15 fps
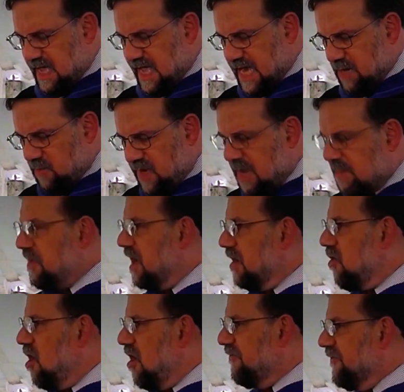Had we
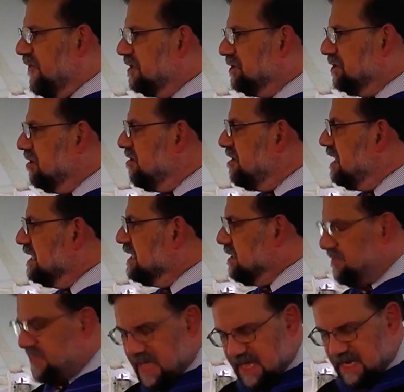but offered
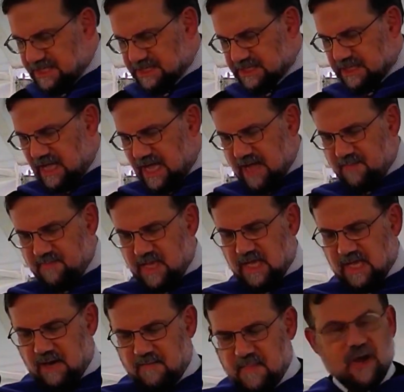Judaism and Islam
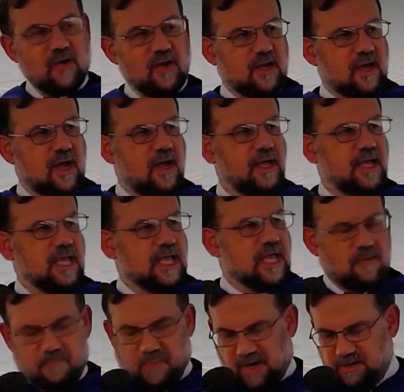in America
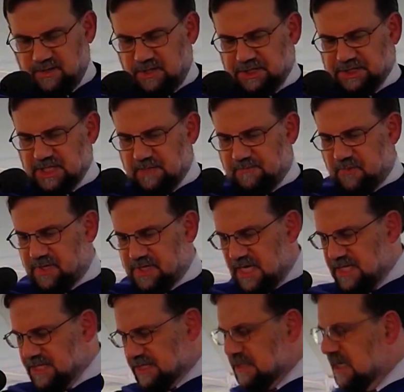in partnership with
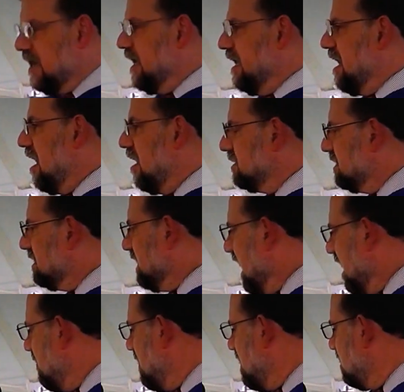ISNA and Hart
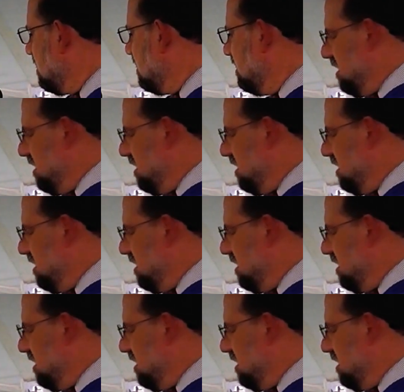Sem,